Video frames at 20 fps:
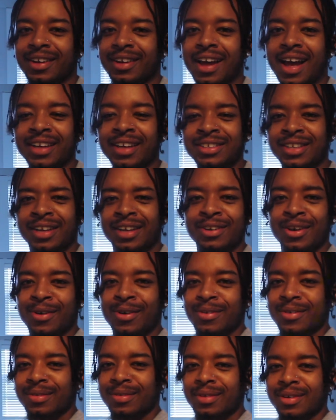How'd y'all
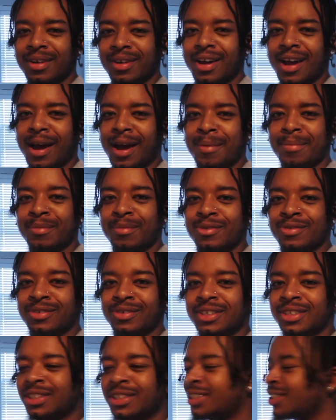know I
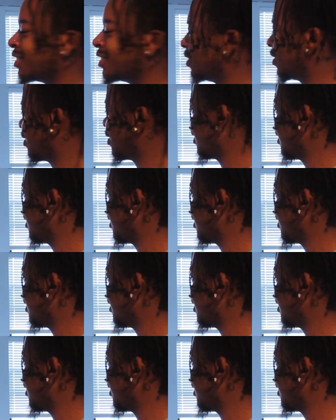moved this shit?